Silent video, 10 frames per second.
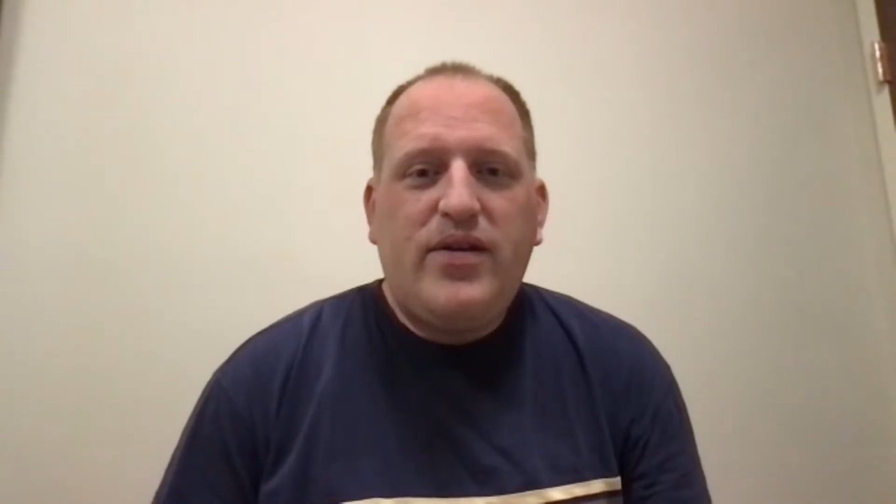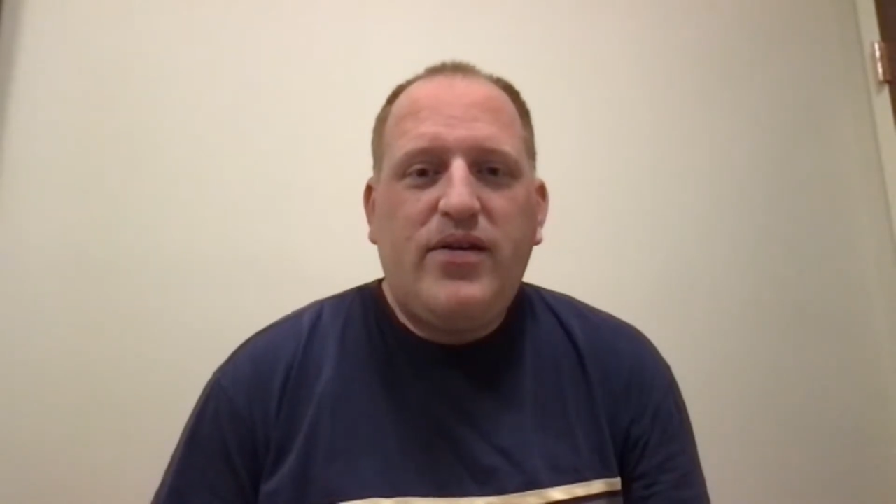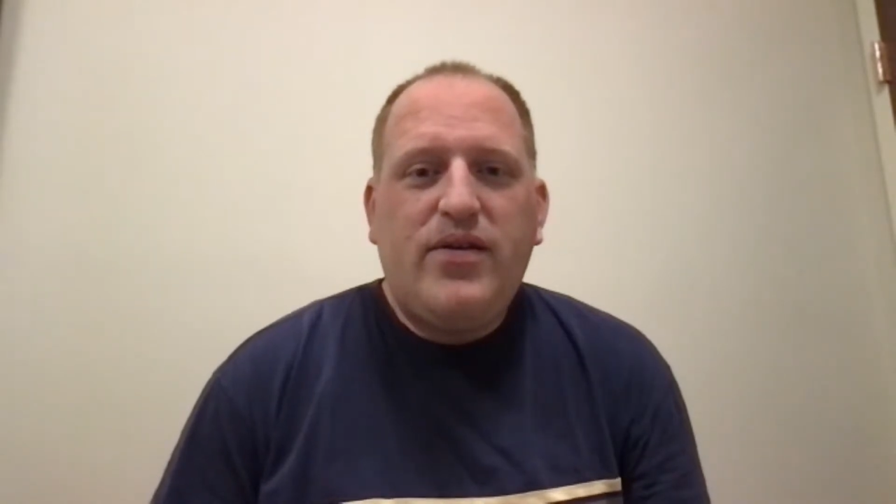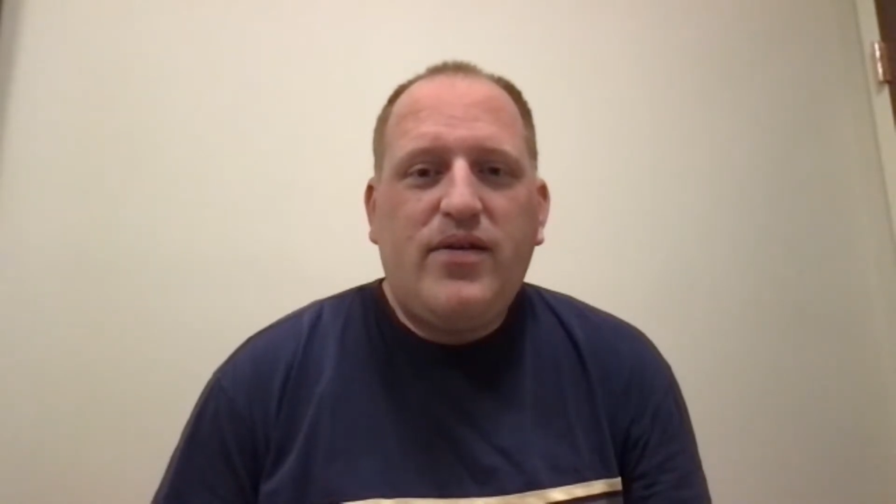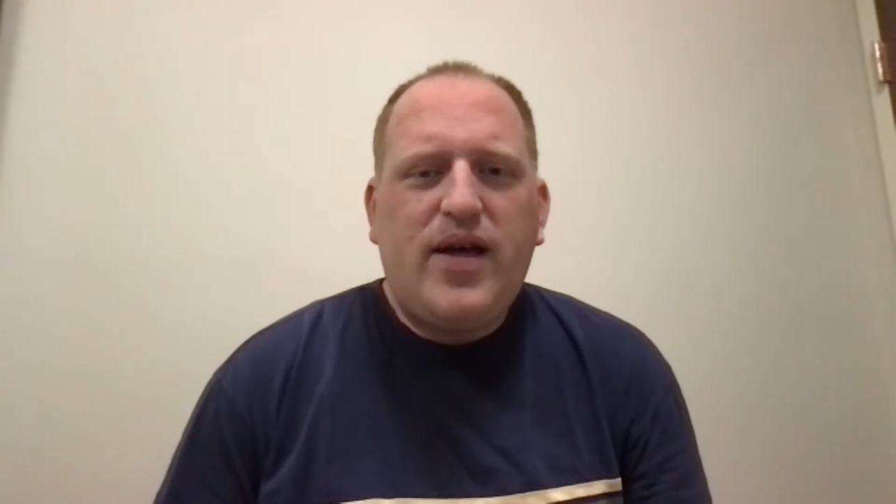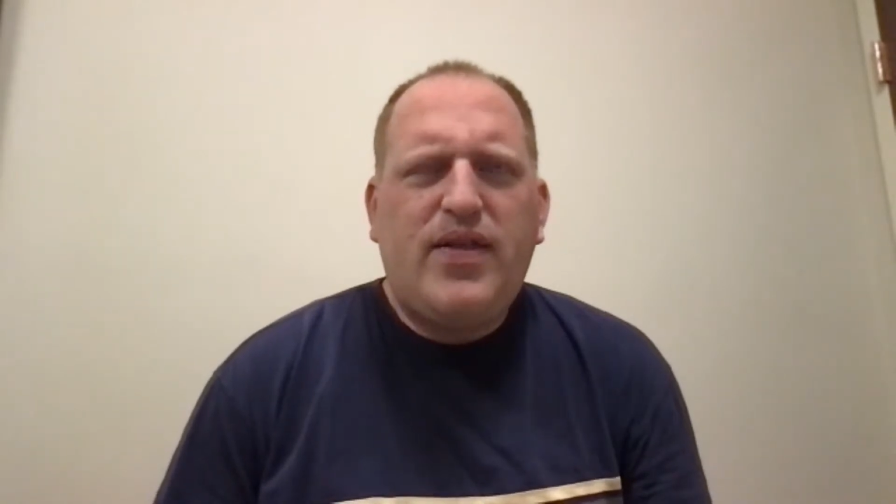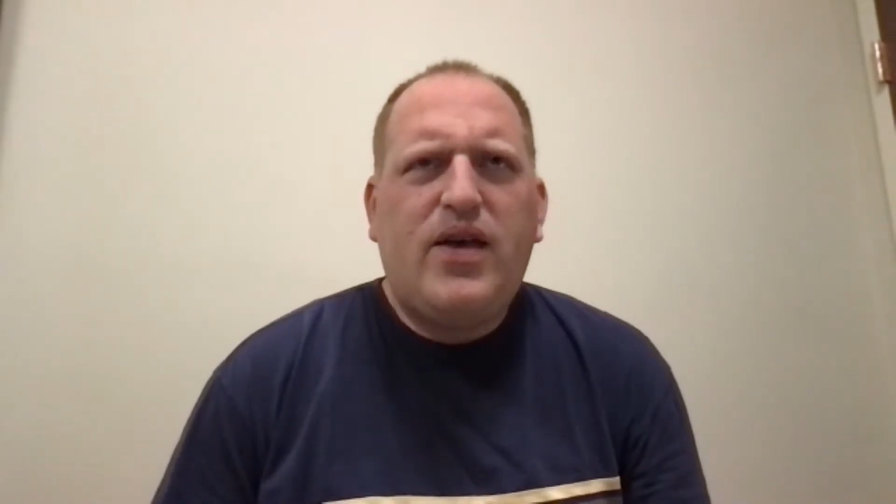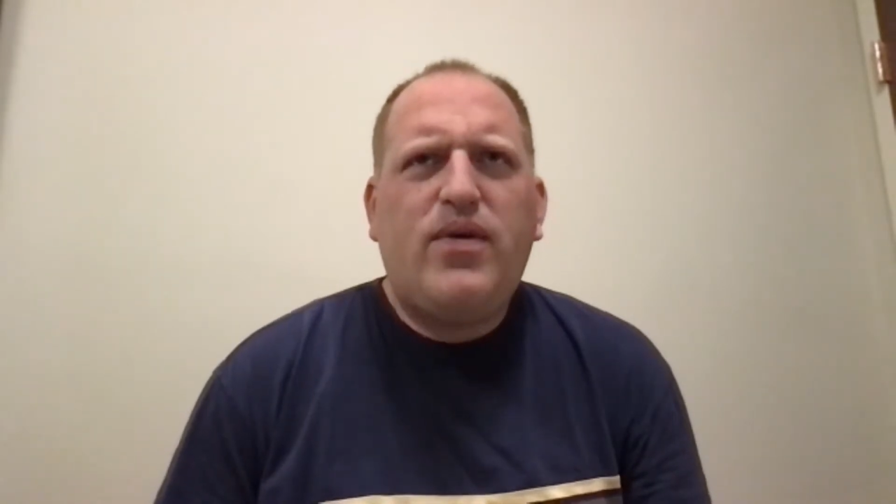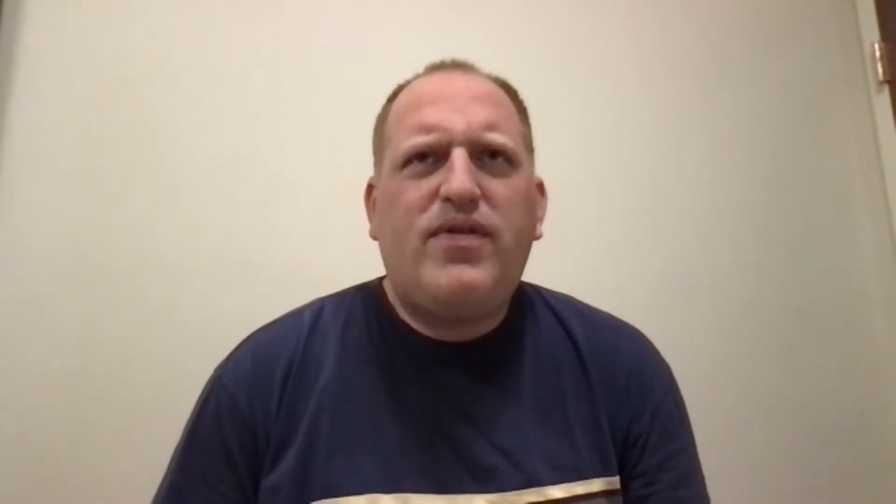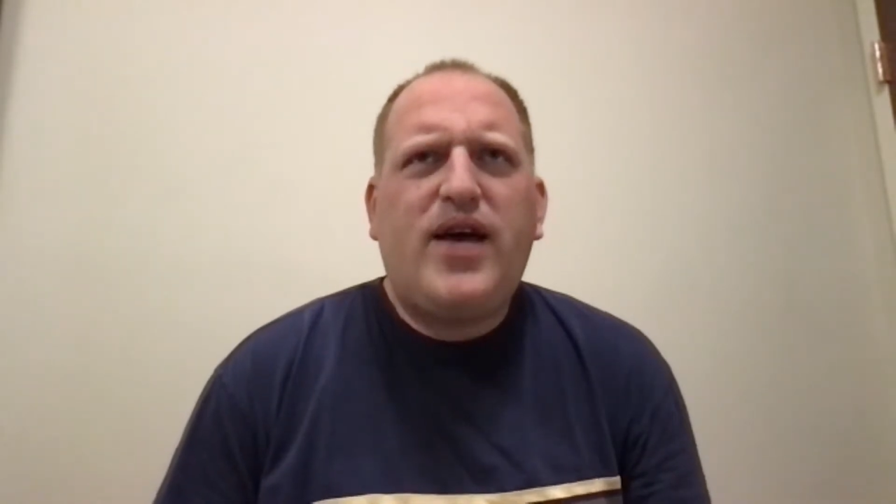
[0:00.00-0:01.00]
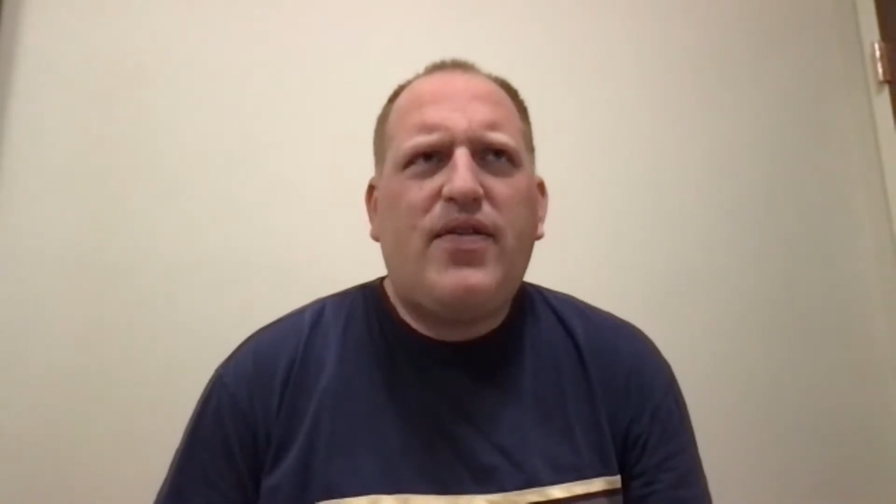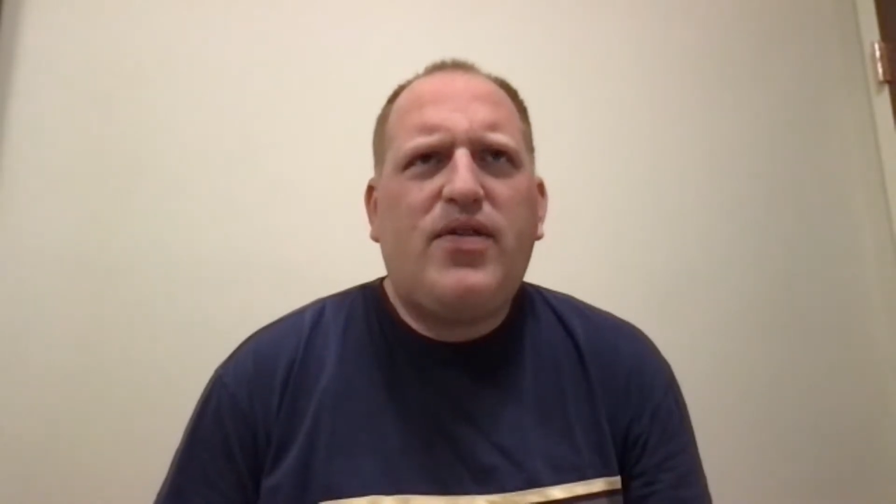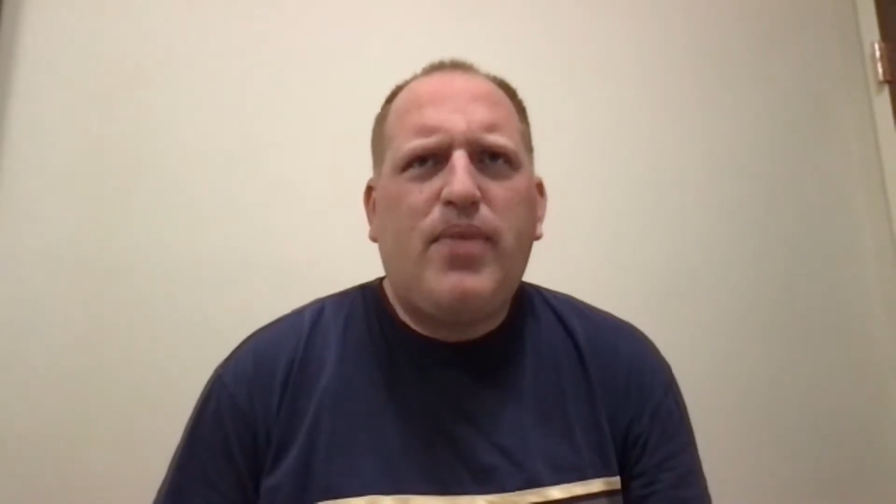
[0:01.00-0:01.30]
do. I think we've got the